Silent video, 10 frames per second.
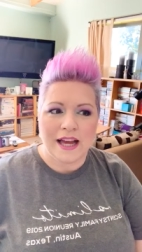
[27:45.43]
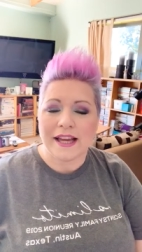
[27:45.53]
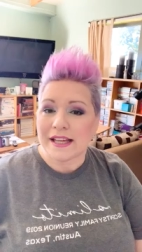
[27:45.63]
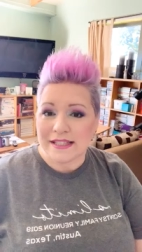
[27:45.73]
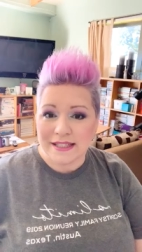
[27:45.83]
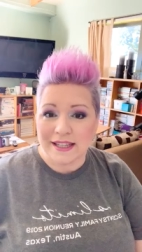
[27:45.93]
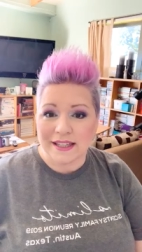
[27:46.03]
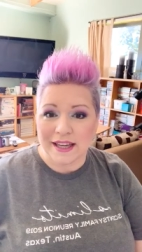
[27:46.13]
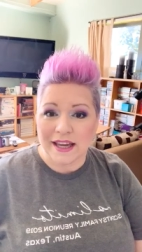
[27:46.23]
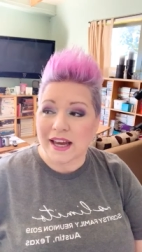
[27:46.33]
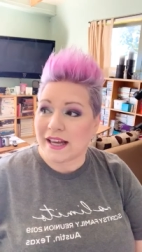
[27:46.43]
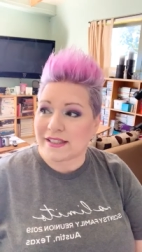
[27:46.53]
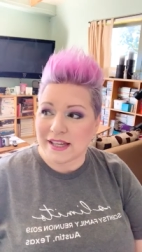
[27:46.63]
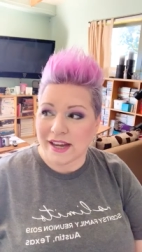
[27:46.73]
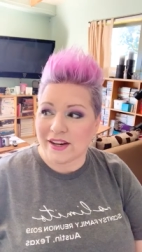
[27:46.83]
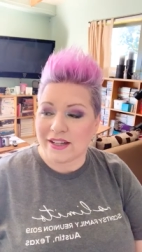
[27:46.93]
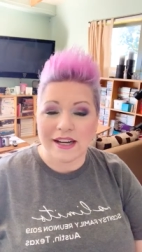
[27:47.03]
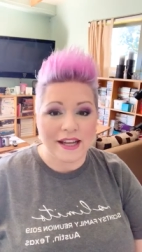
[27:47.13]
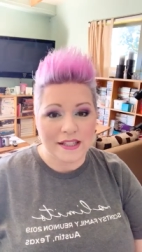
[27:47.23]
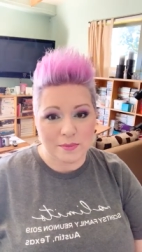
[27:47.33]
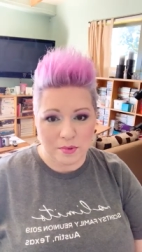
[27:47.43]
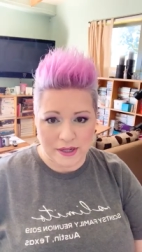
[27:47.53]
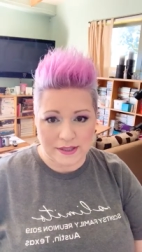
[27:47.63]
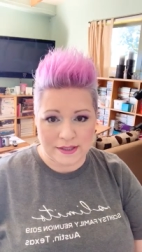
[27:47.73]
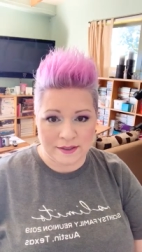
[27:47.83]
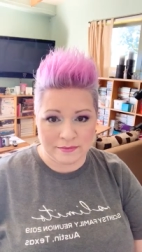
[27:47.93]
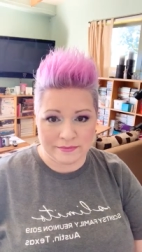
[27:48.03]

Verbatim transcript: I got sick, I got tired, and I got depressed.